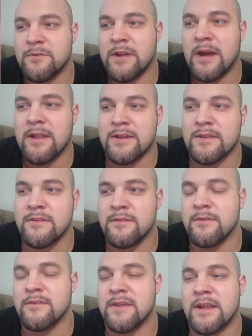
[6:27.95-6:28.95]
what I like to
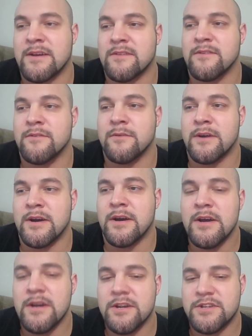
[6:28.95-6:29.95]
do is I like to
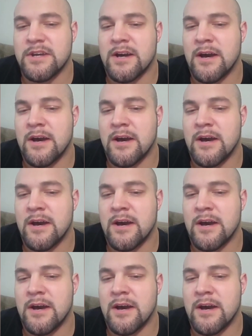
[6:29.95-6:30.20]
chill